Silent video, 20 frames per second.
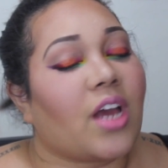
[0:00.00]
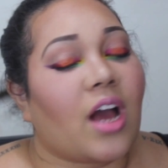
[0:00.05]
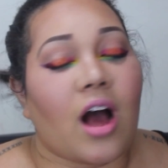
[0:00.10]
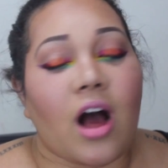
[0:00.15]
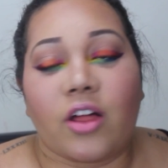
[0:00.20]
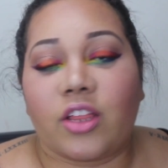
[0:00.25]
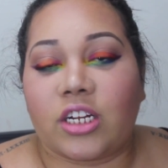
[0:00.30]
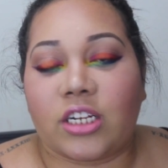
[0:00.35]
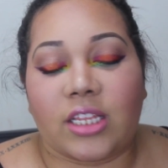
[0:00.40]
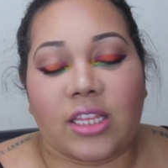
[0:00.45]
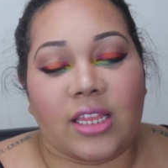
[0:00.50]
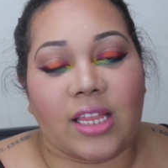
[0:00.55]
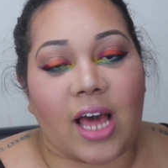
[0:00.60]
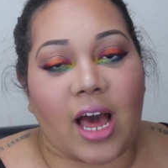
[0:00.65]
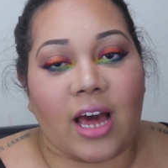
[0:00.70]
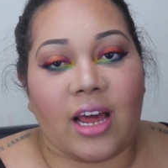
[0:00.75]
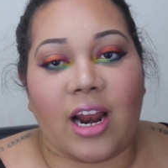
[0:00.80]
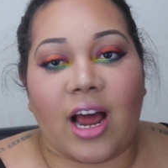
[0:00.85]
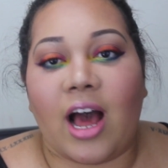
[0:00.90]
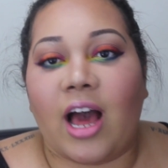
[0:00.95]
Other than
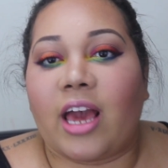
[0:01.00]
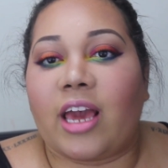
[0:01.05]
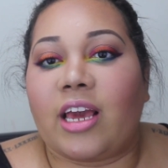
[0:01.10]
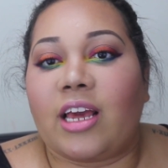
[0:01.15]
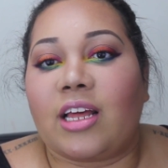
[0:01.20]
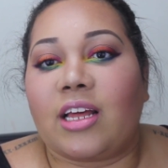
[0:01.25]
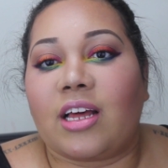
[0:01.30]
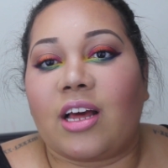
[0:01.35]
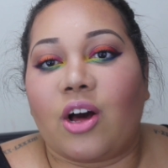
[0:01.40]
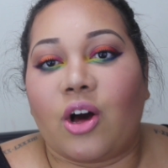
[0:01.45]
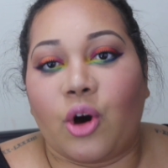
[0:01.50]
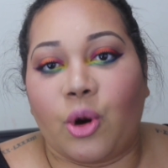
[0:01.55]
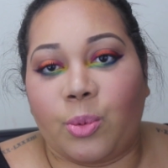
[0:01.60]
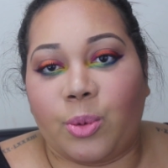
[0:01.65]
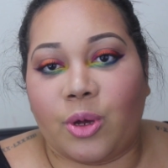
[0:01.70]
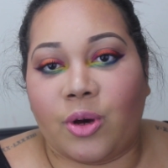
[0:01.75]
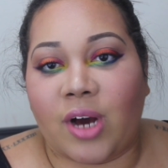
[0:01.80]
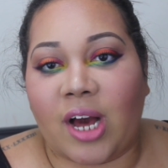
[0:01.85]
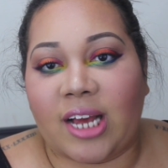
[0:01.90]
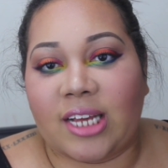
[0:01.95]
that, I
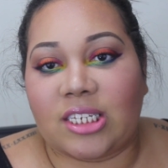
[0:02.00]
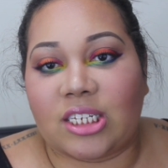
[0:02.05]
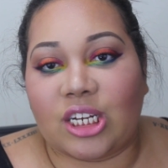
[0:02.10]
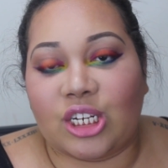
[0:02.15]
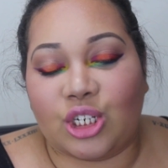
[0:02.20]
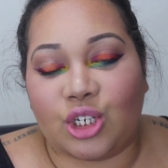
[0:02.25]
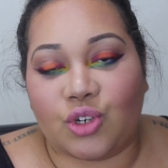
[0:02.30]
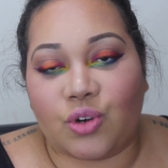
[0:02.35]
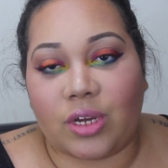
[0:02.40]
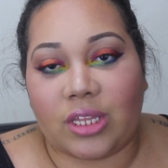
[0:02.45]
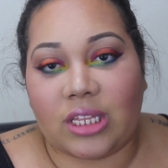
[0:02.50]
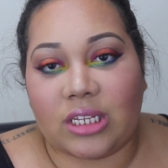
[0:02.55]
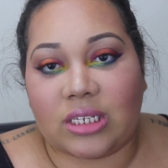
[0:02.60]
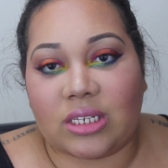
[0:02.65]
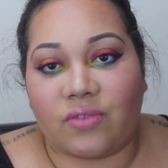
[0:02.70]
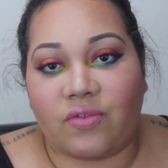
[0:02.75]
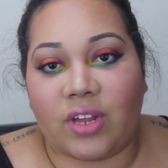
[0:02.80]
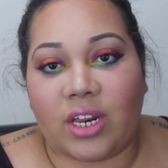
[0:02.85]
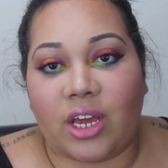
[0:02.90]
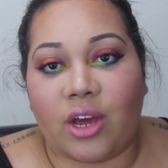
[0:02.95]
hope you guys enjoyed
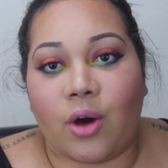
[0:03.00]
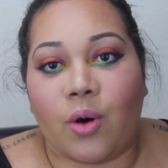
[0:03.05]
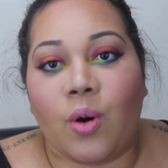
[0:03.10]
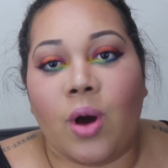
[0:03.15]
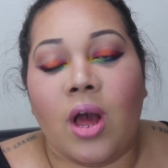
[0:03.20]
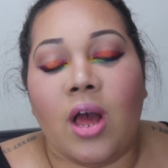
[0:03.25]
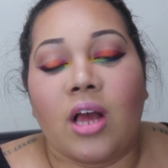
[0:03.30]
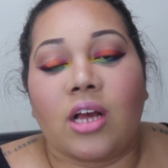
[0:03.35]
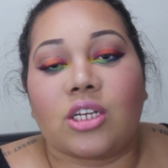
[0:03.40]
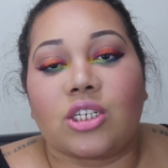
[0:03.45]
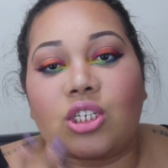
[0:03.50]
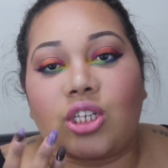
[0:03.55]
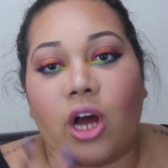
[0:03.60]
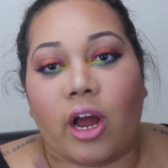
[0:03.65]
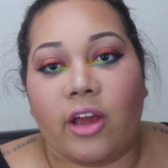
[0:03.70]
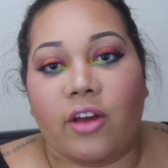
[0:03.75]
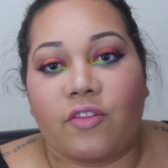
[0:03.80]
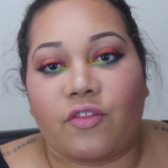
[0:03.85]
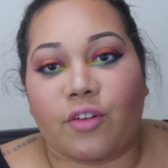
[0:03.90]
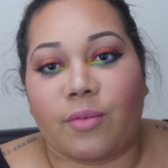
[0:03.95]
this video.
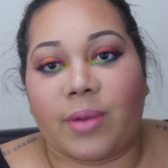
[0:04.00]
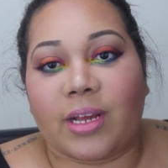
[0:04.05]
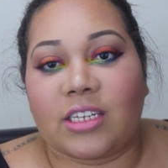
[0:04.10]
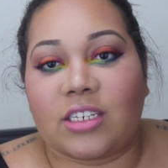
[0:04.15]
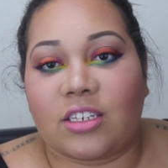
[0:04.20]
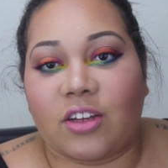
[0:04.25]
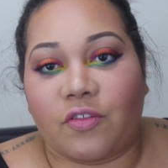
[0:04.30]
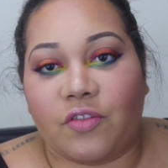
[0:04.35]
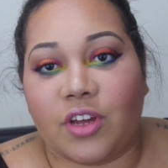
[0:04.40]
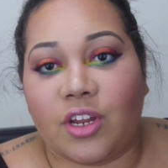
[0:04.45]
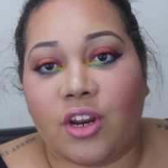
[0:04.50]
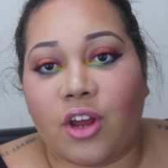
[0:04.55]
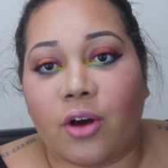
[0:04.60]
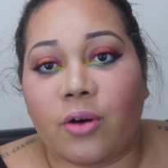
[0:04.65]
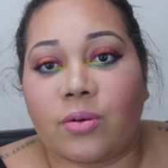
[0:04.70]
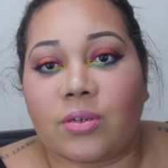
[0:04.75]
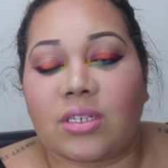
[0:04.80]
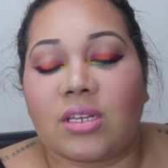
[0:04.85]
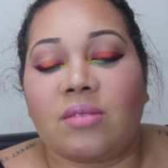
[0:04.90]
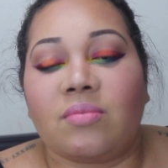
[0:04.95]
Sorry for my stuffy
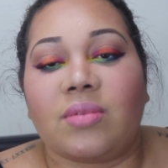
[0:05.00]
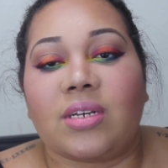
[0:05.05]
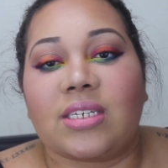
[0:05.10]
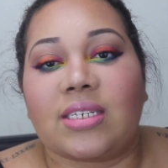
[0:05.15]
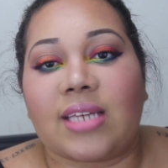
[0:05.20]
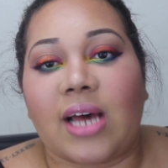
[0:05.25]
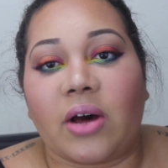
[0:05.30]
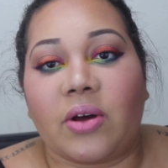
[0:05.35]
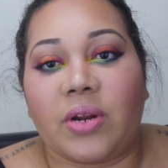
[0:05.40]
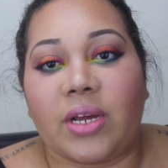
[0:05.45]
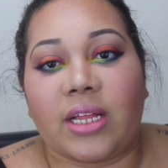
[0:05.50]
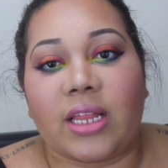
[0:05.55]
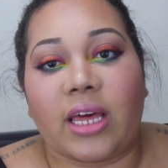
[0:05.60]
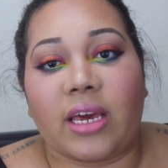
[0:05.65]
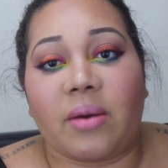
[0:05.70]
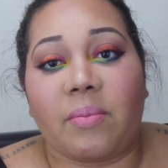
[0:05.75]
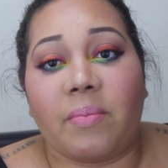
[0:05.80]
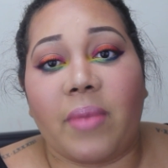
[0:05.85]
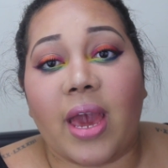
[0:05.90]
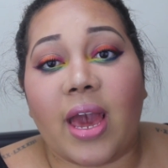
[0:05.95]
nose and me sounding
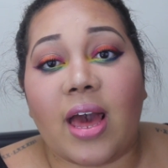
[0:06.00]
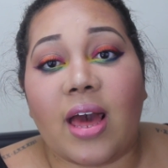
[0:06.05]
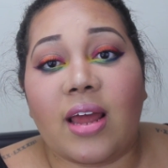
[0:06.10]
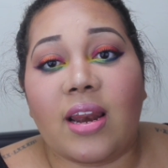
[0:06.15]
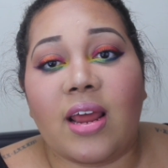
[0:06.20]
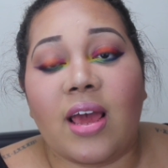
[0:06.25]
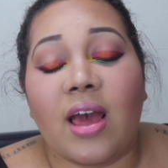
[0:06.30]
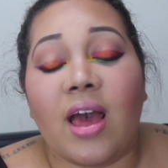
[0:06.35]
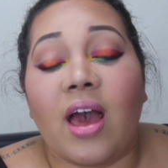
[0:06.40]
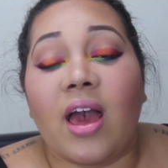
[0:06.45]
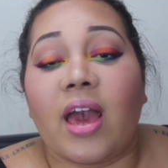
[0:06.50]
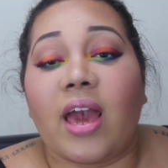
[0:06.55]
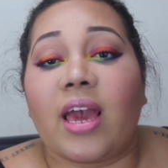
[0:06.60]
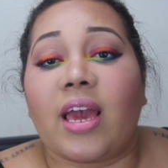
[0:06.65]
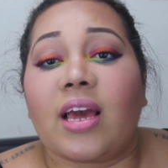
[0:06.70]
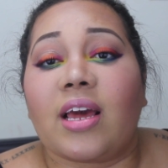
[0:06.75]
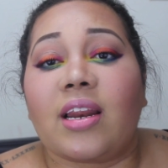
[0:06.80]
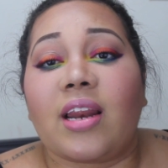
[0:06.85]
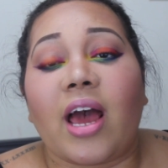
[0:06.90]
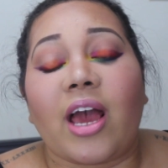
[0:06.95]
like a man.
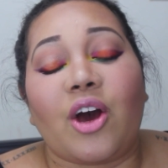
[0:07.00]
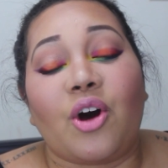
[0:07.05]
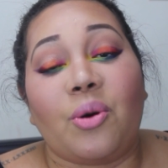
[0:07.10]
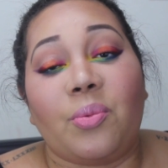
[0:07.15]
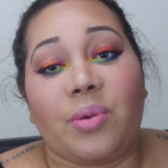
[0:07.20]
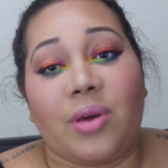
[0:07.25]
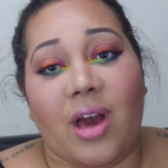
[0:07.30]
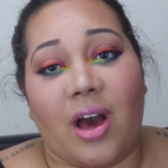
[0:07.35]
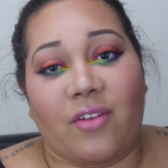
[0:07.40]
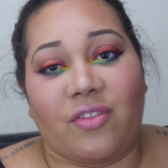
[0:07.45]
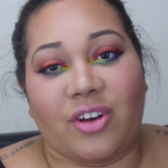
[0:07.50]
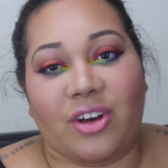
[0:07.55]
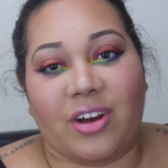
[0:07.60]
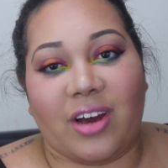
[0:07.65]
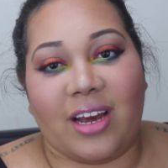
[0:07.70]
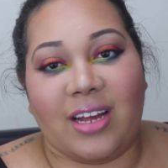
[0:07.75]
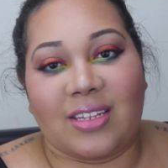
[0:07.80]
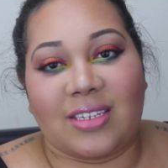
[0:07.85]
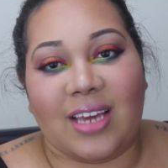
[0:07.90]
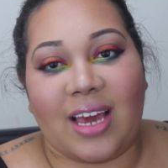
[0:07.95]
And I hope you have a
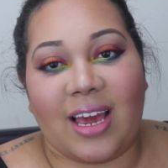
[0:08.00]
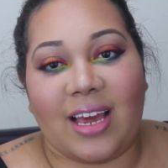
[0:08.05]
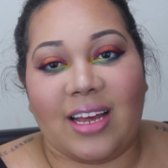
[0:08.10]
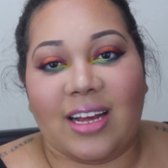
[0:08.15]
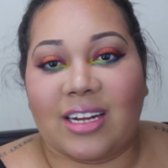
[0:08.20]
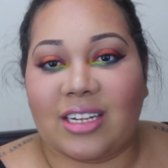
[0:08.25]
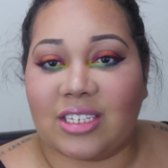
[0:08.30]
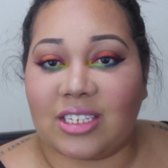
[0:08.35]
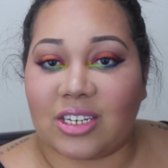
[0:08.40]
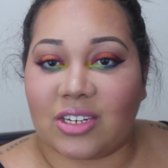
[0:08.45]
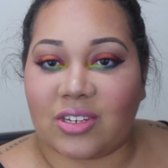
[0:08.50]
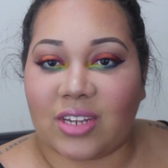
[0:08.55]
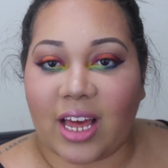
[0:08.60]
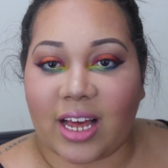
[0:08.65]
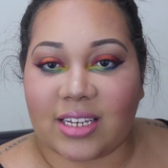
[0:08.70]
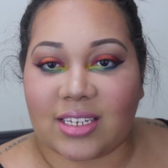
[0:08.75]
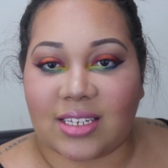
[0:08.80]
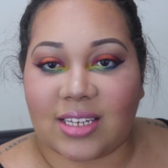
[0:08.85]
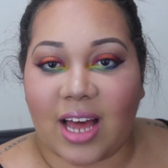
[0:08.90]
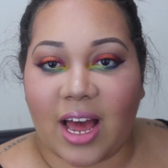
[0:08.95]
great day. Until
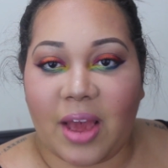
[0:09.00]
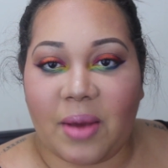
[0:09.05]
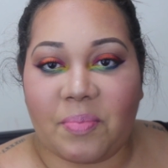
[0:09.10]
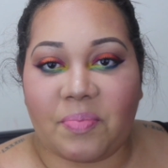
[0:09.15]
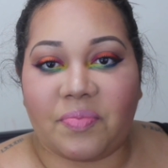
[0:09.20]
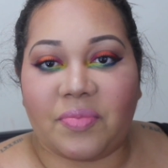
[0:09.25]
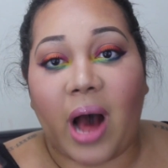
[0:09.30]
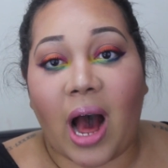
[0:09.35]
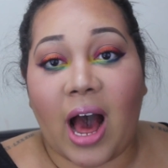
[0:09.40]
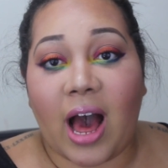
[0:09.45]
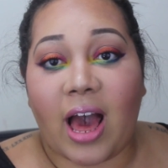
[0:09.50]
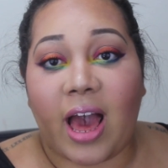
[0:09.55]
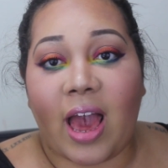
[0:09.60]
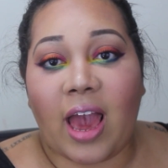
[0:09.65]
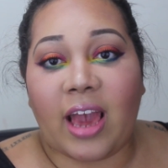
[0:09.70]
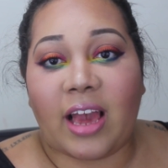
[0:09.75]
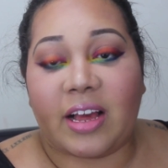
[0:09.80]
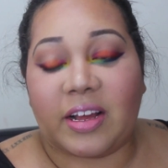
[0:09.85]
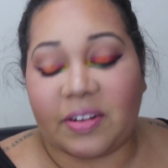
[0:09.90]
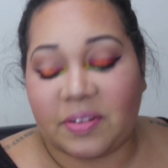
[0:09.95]
next time,
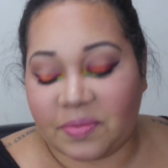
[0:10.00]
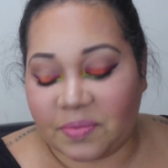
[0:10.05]
bye.